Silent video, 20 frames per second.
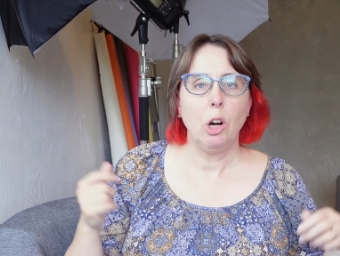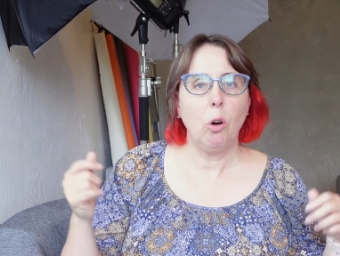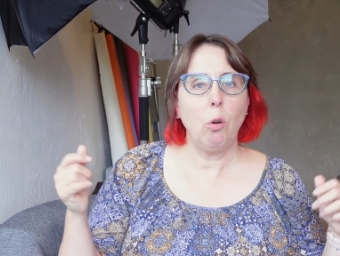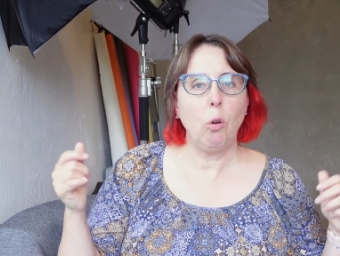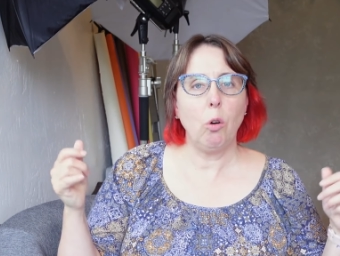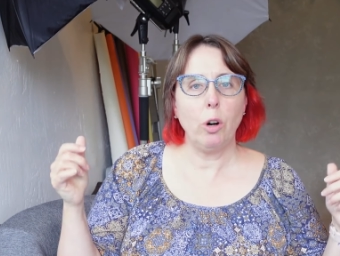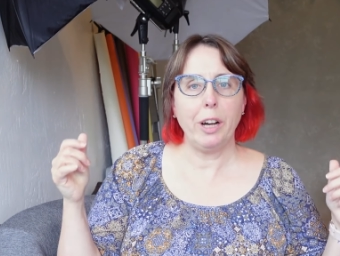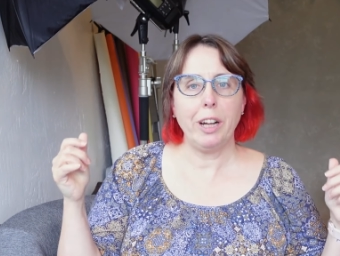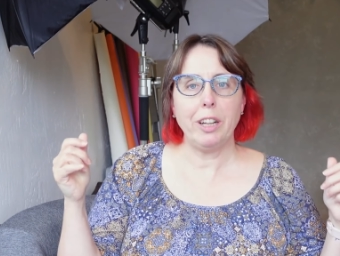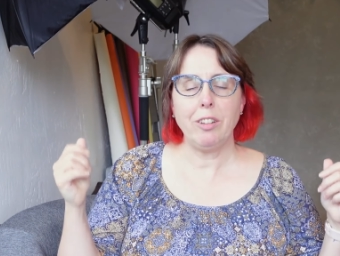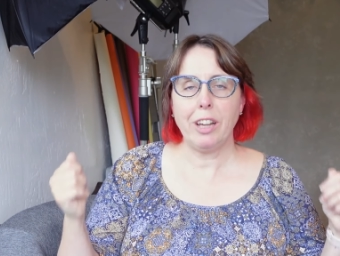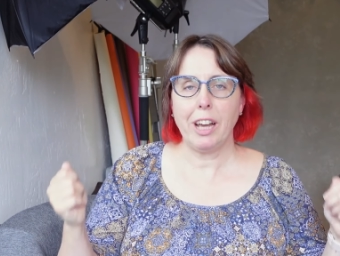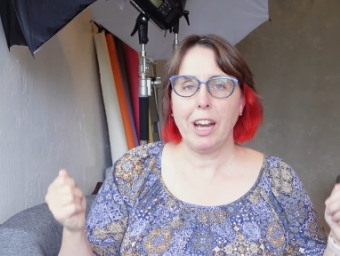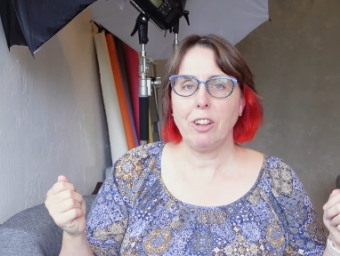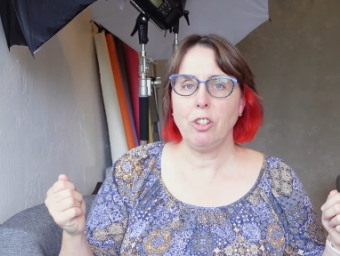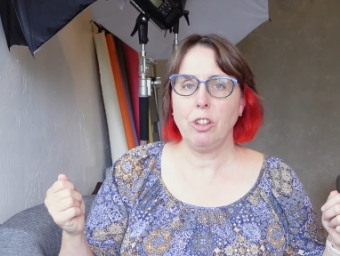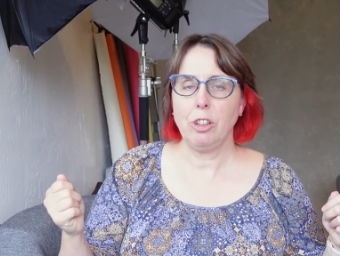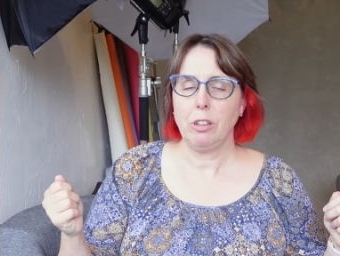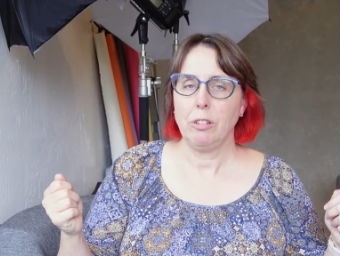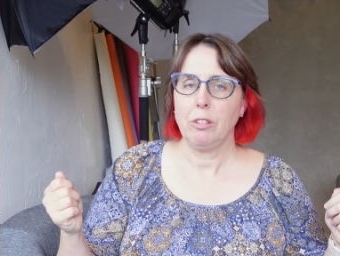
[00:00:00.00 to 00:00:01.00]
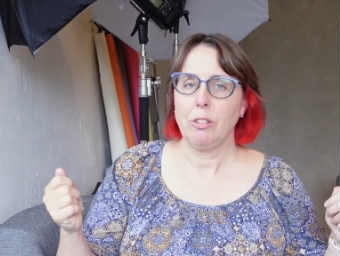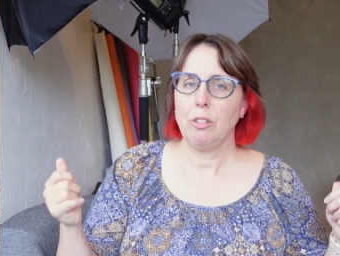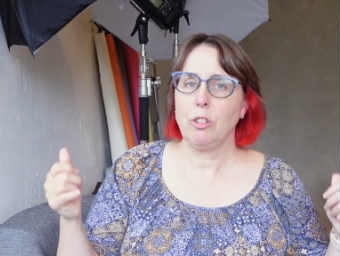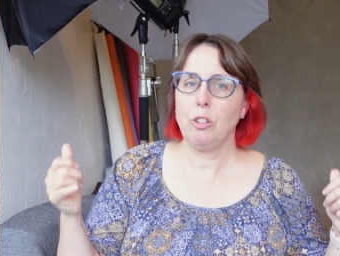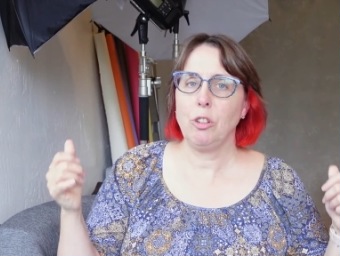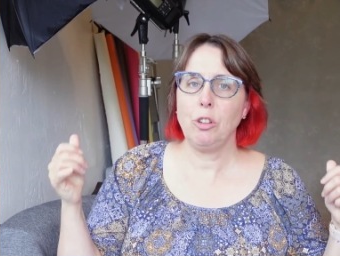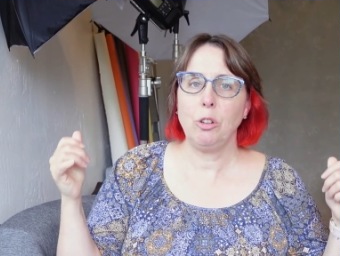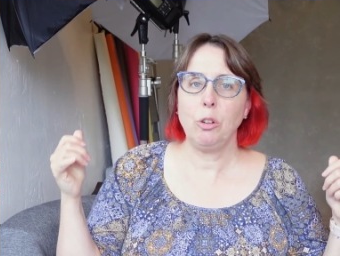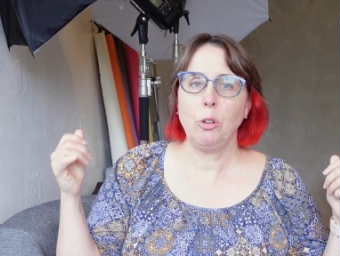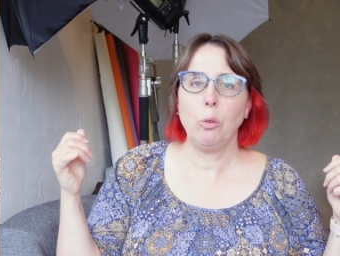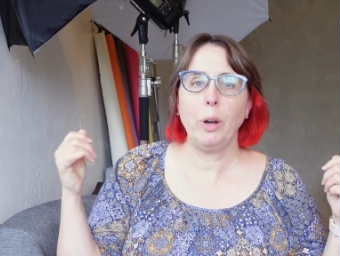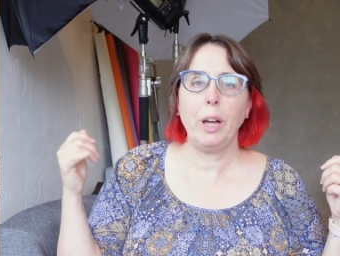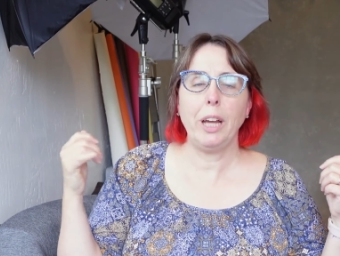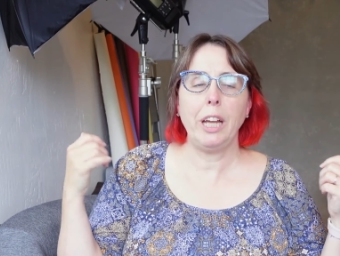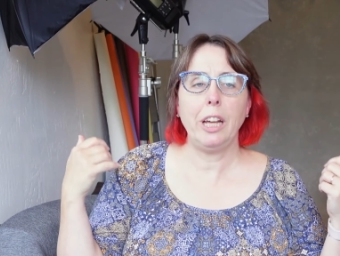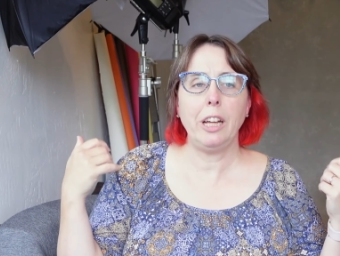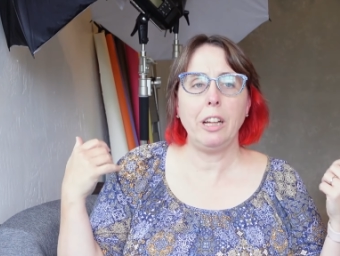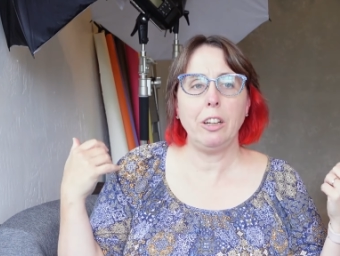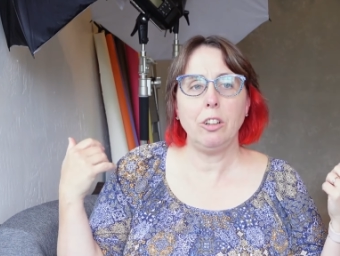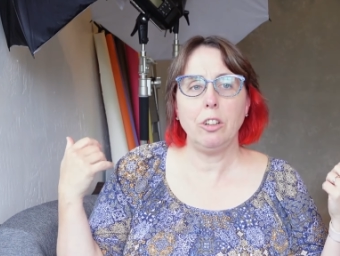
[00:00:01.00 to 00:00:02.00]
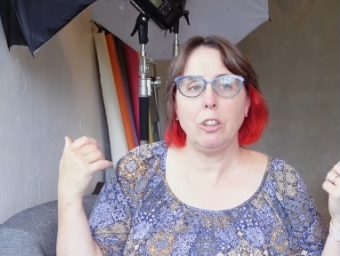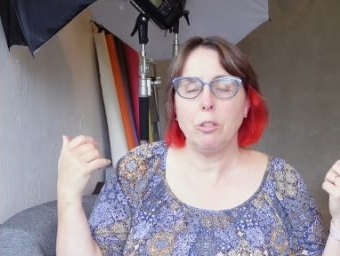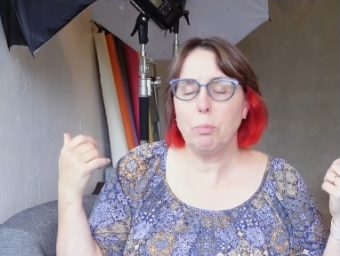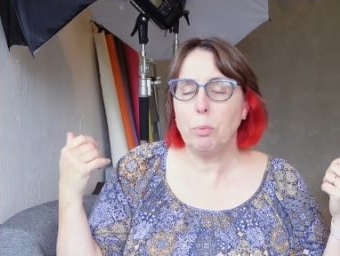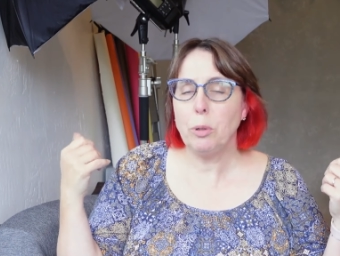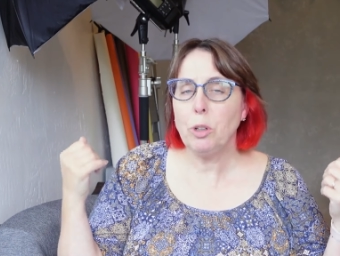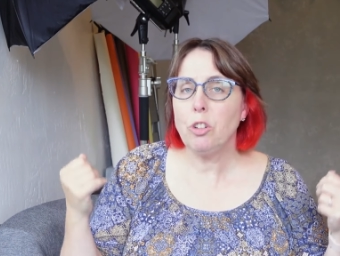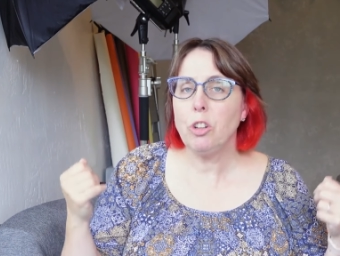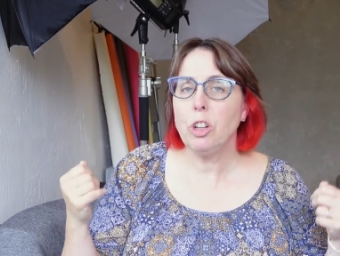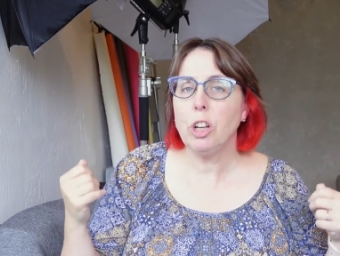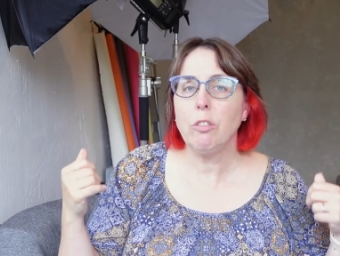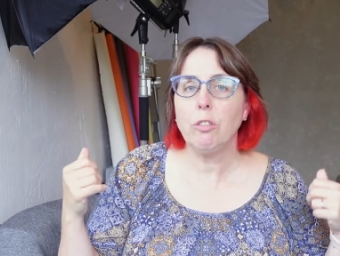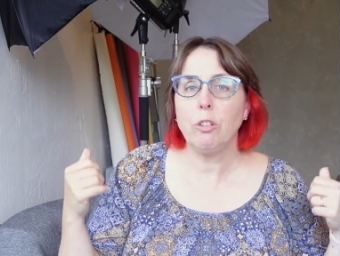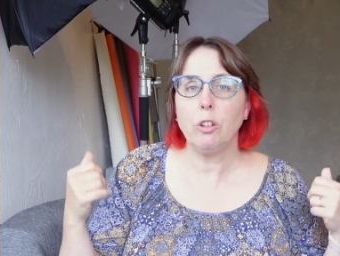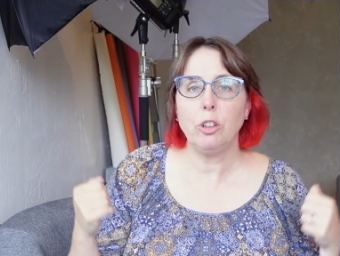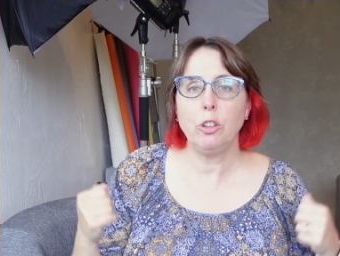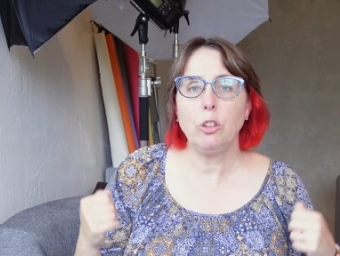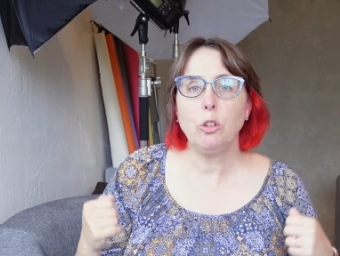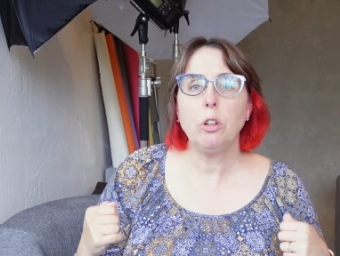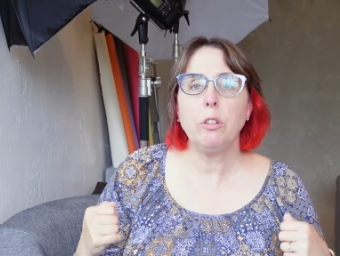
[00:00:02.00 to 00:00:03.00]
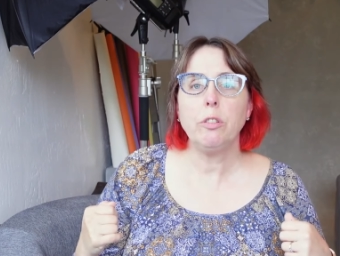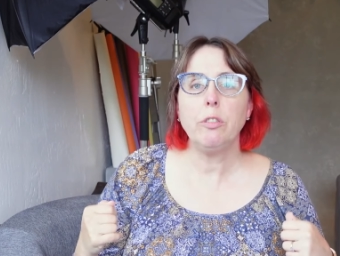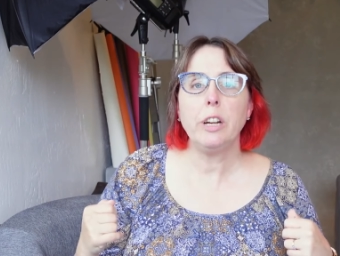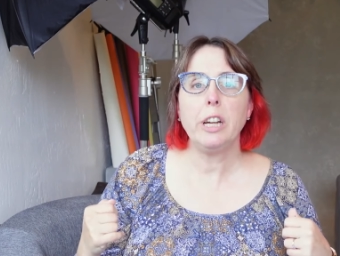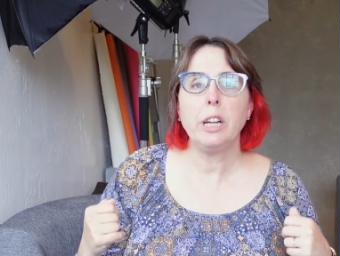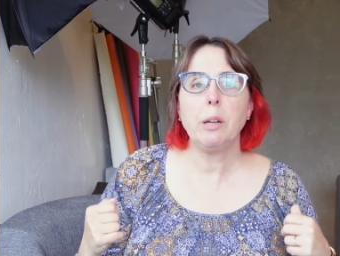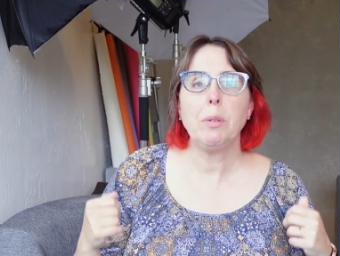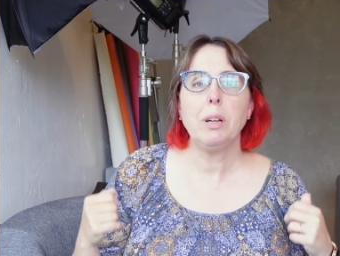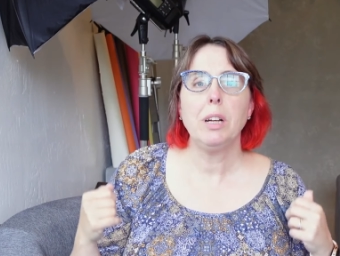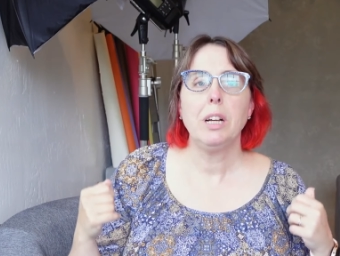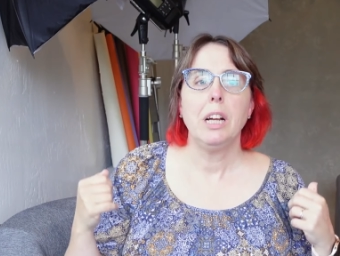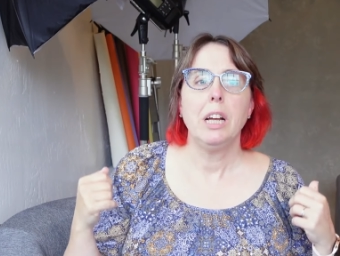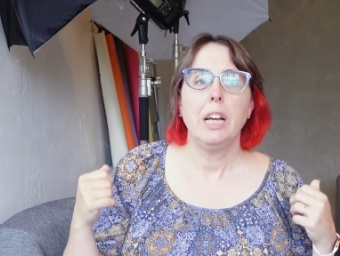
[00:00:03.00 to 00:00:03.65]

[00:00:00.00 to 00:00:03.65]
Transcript: or attach it to a bookshelf or a door frame.